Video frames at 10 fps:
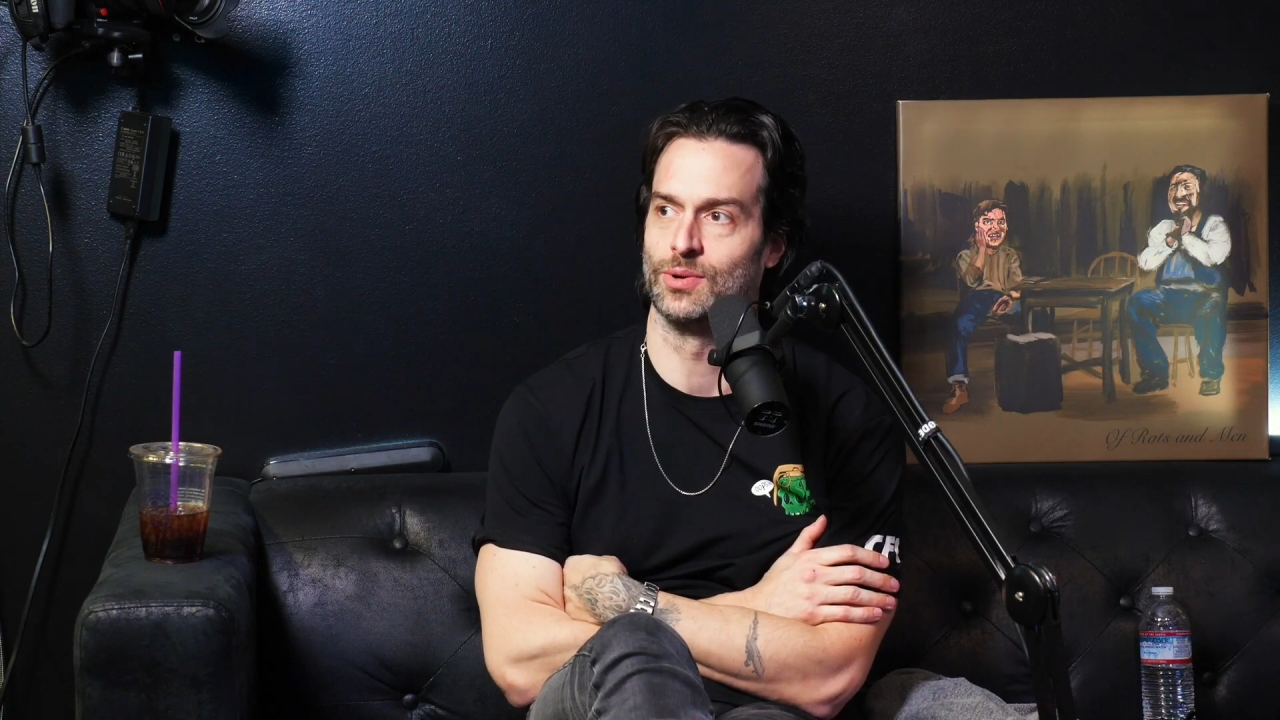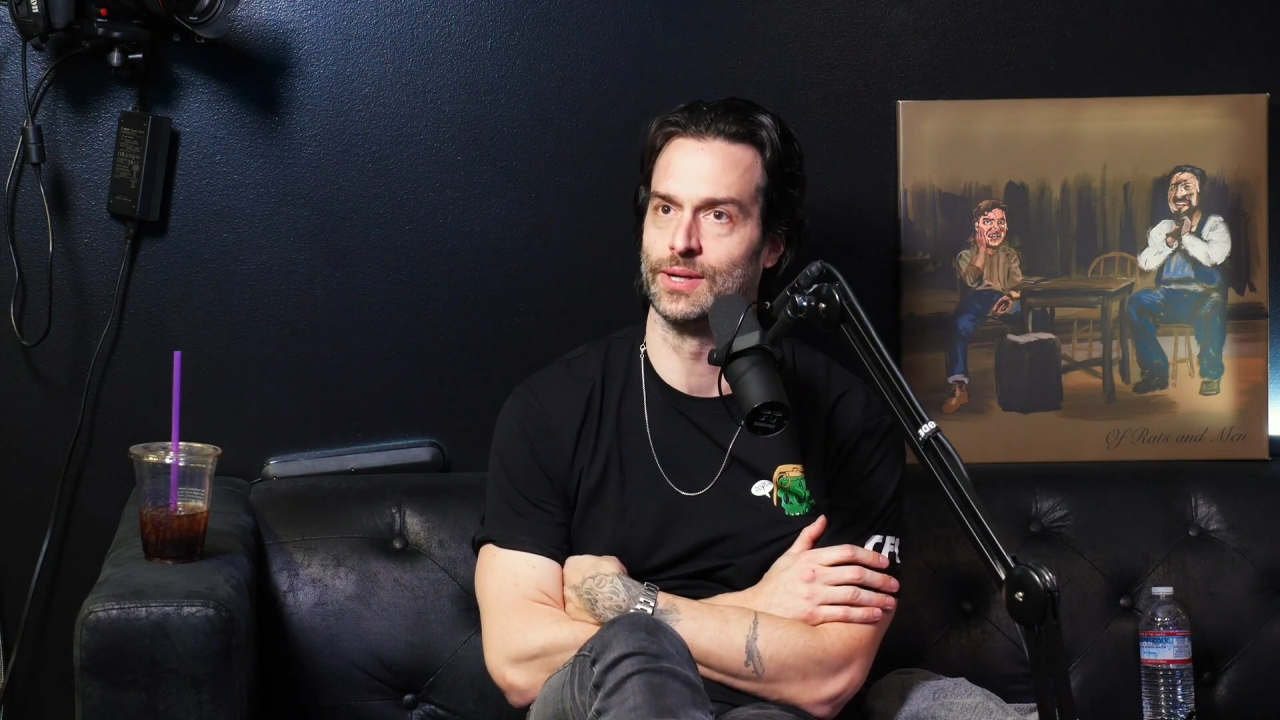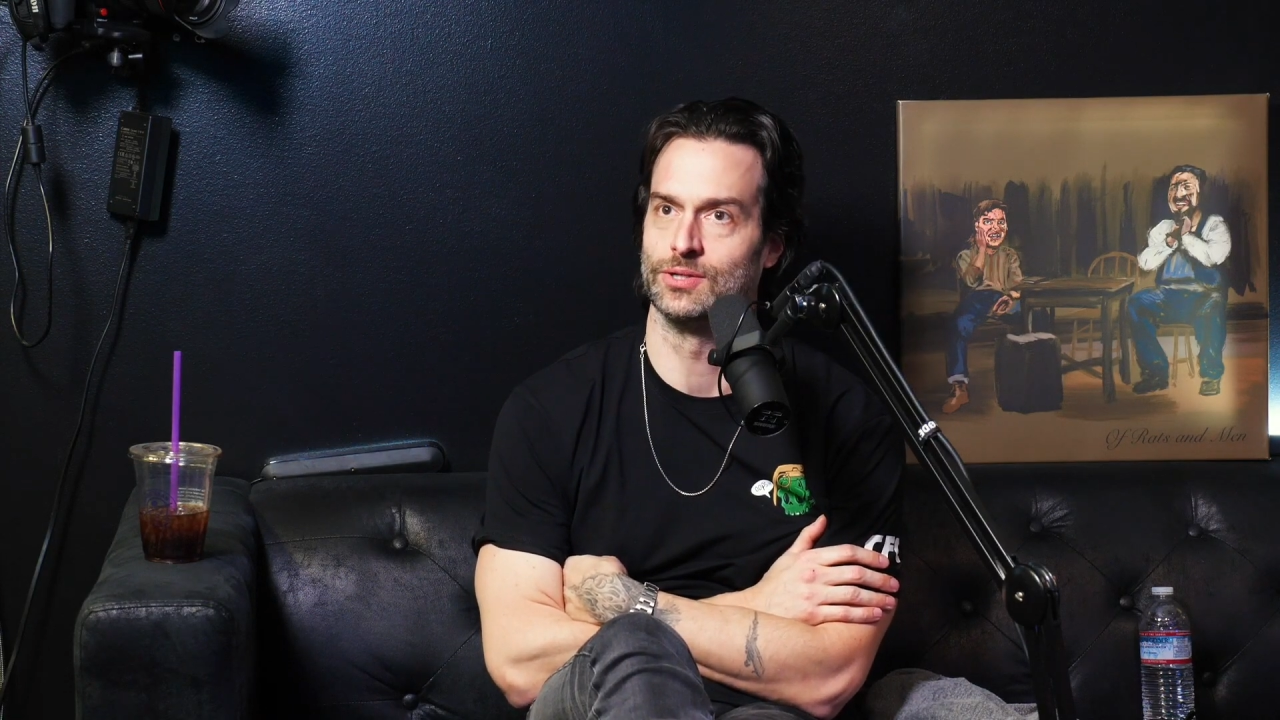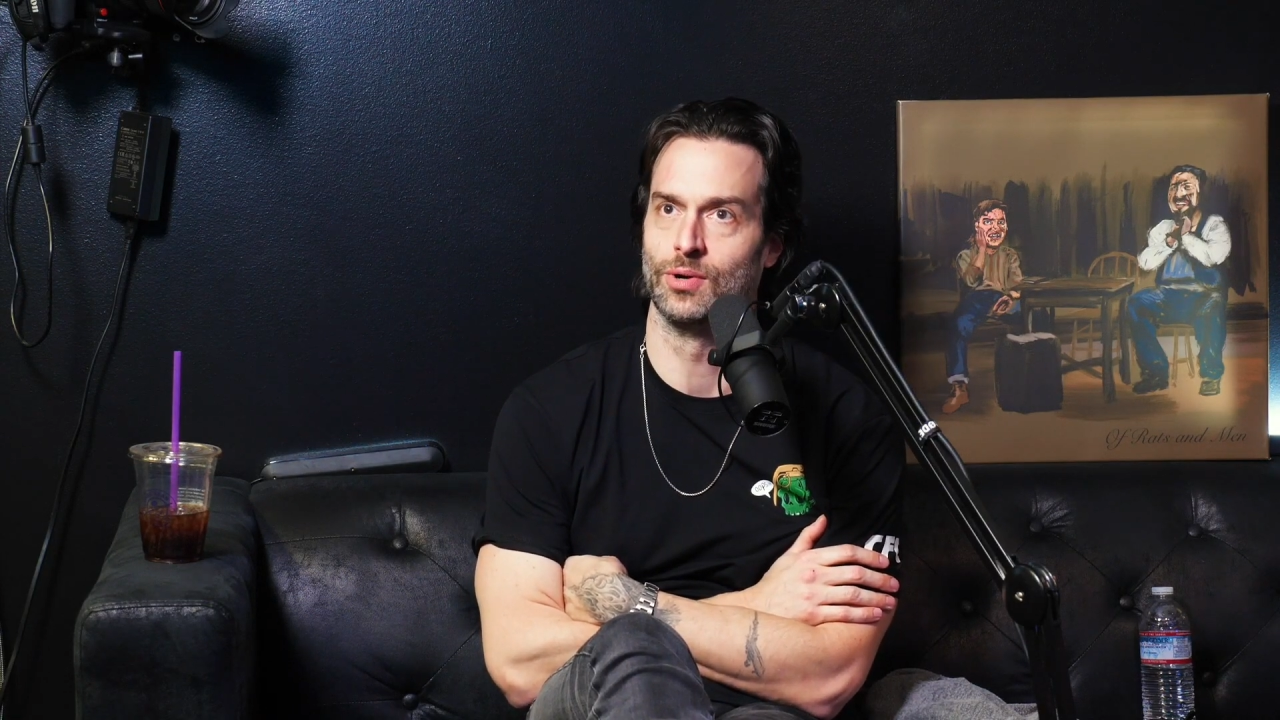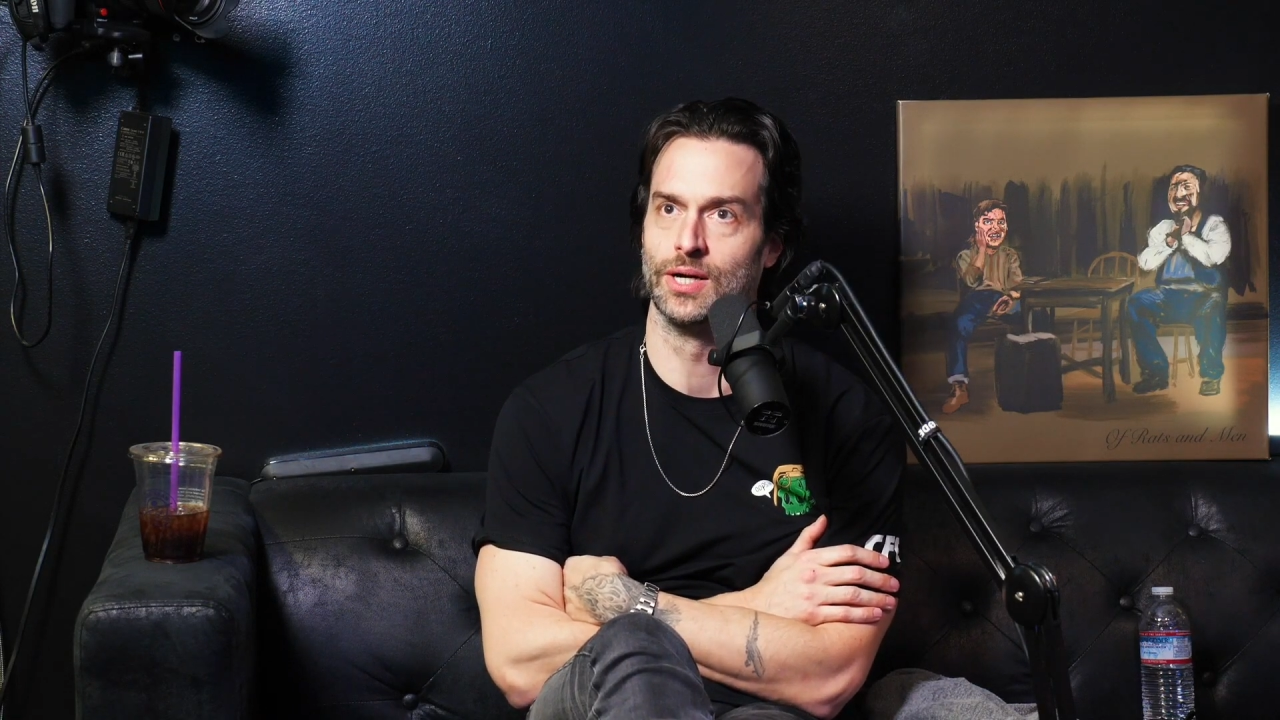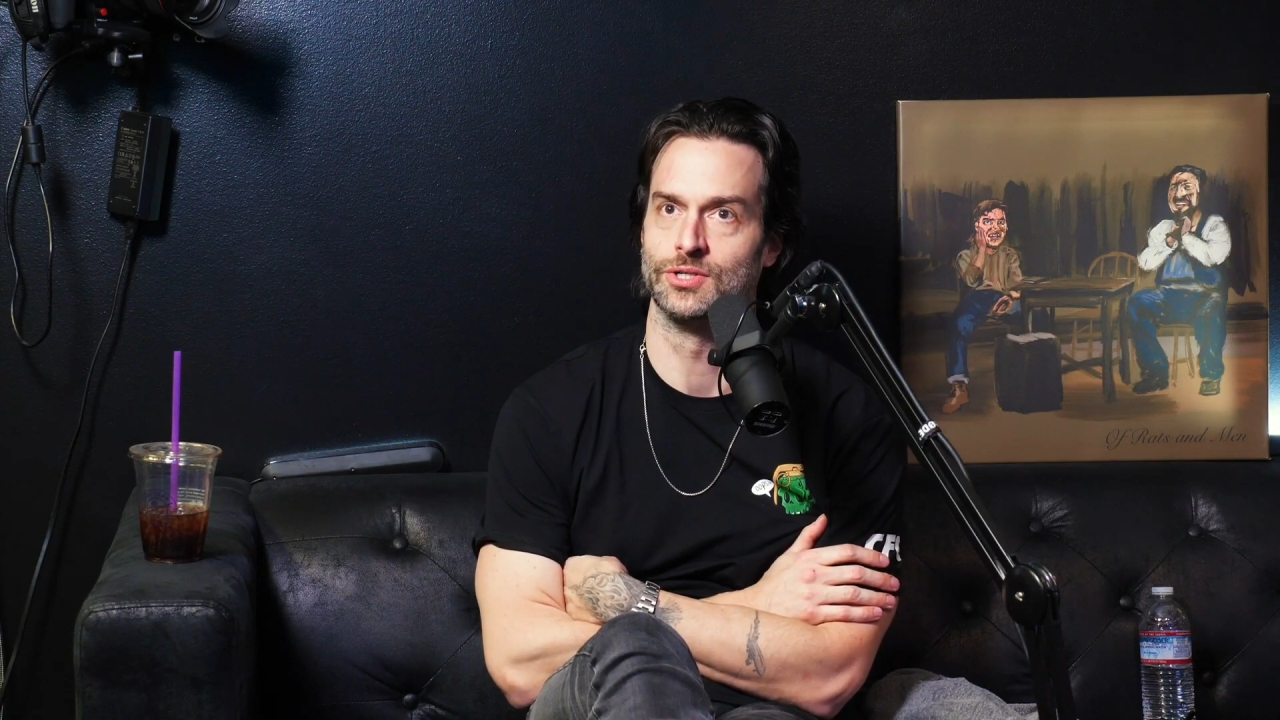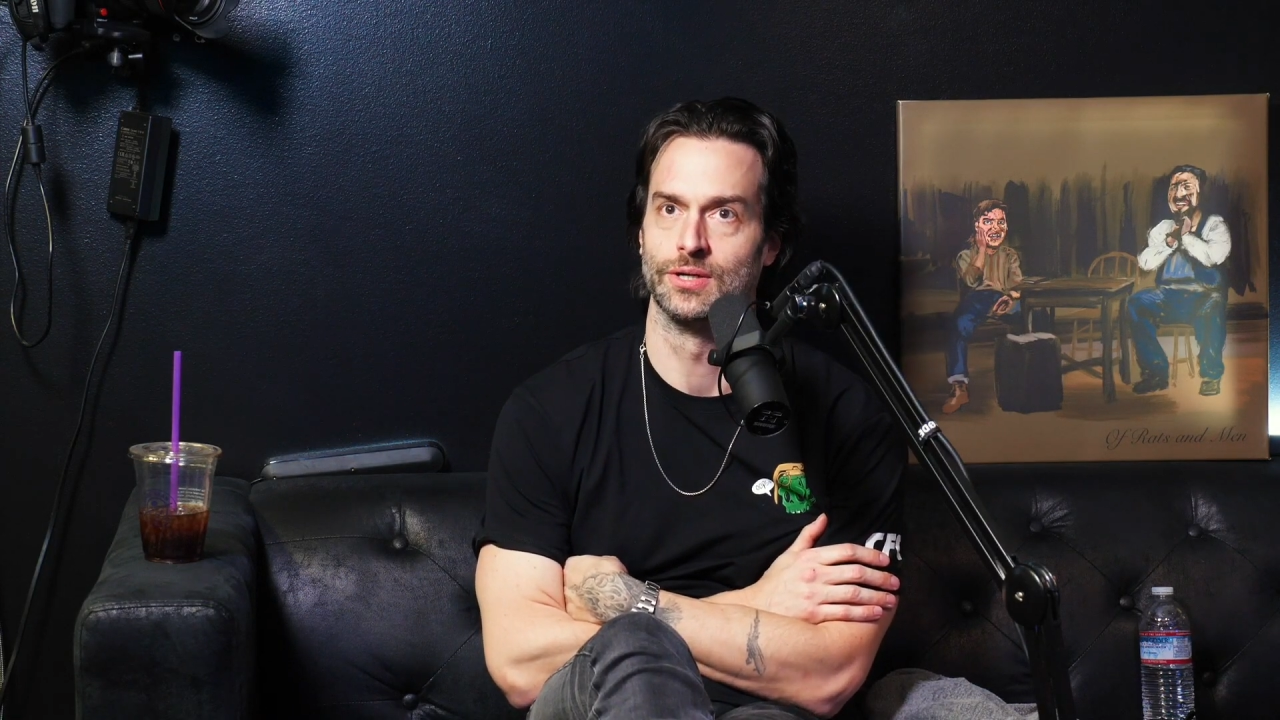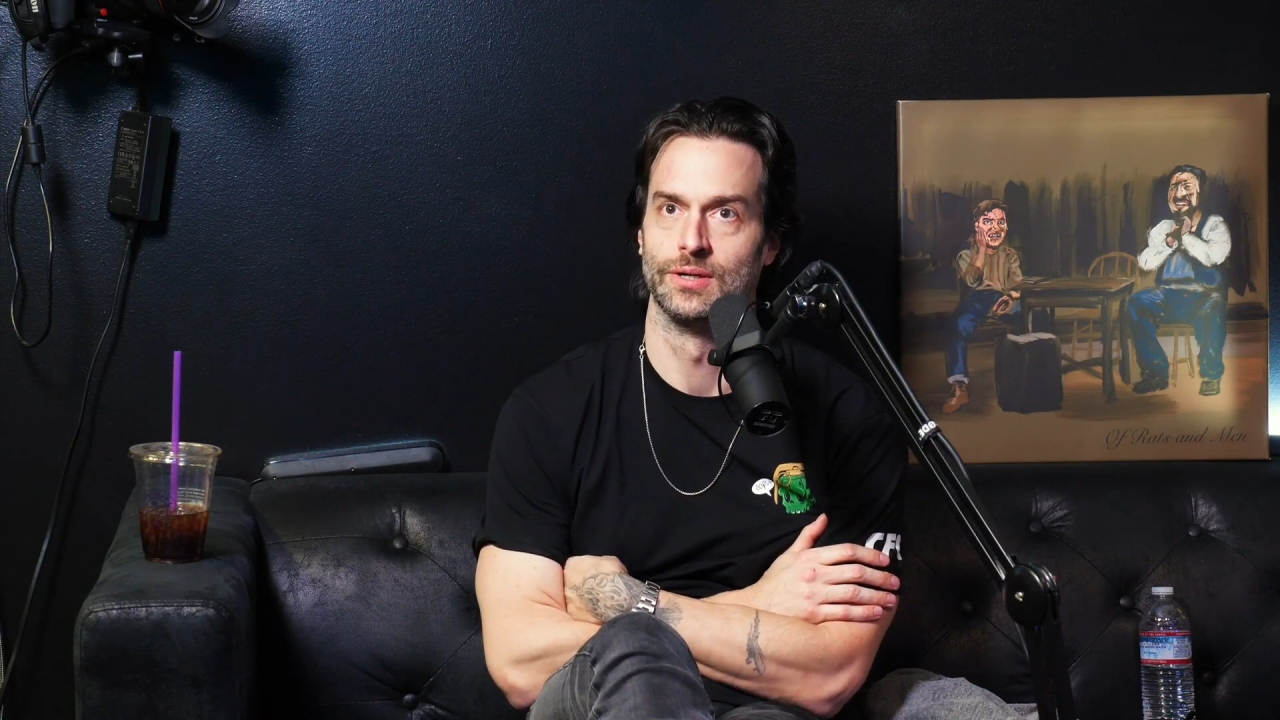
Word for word: we're about to watch?